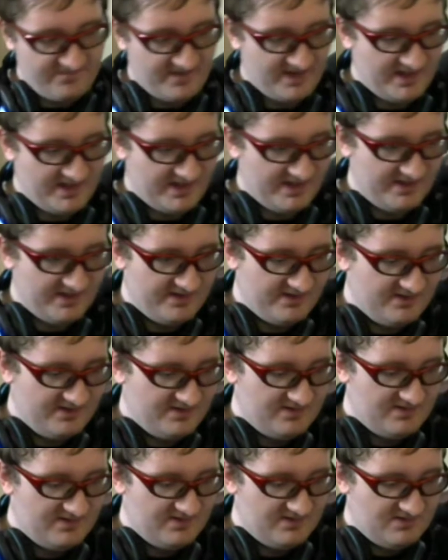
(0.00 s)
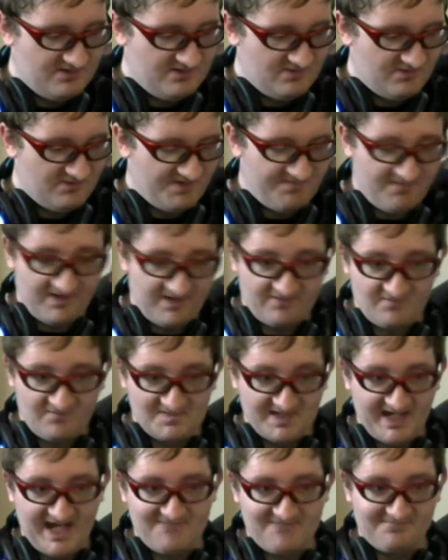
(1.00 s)
like
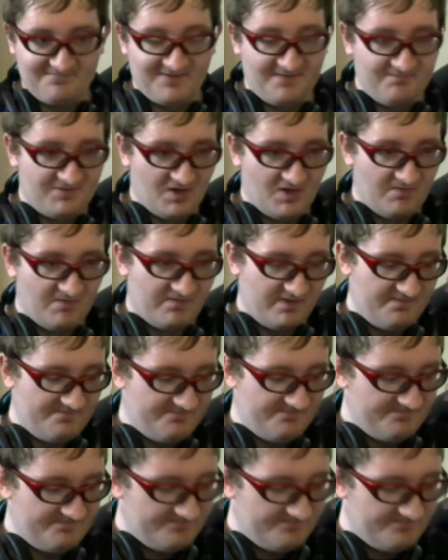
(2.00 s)
what I have left over,